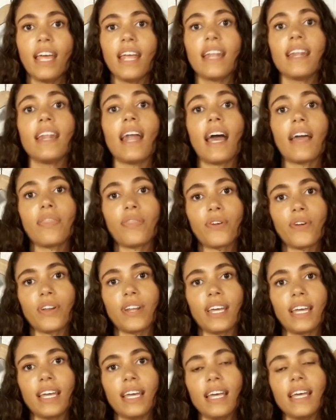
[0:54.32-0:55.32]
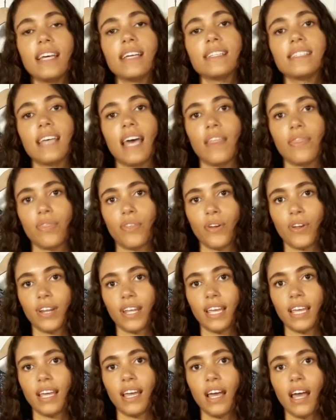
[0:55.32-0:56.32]
9:30,
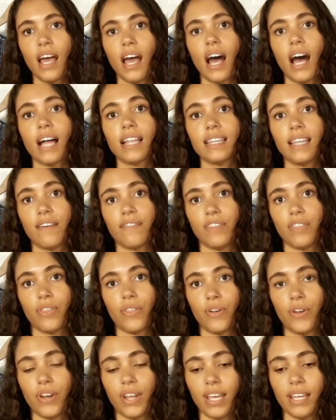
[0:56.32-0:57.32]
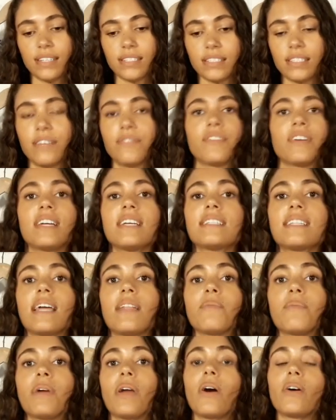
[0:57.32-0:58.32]
10:30, 11:30 deliveries,
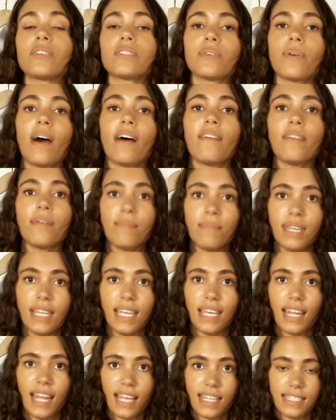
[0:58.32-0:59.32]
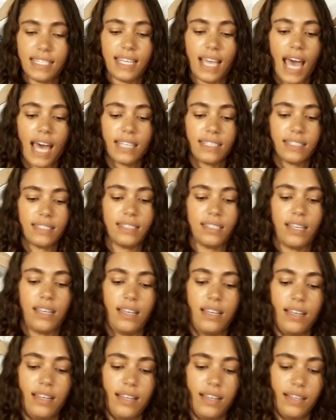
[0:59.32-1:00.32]
and we also have immediate ATS.
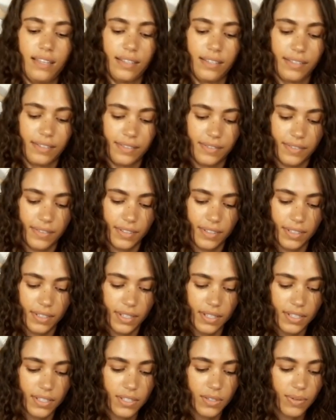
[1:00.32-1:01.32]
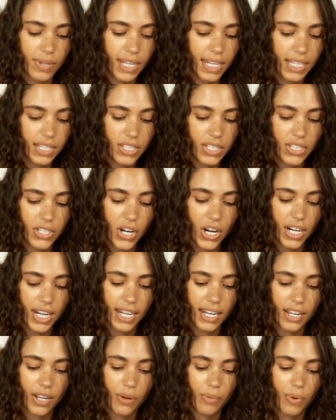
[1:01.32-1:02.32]
So getting
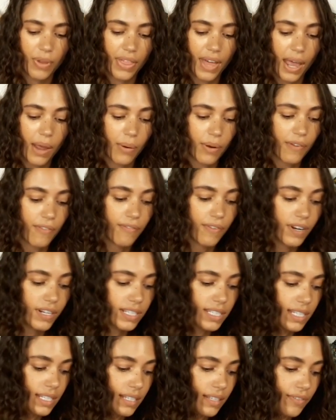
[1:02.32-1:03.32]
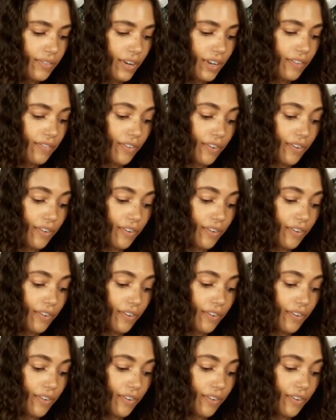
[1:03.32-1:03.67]
started here with our first delivery for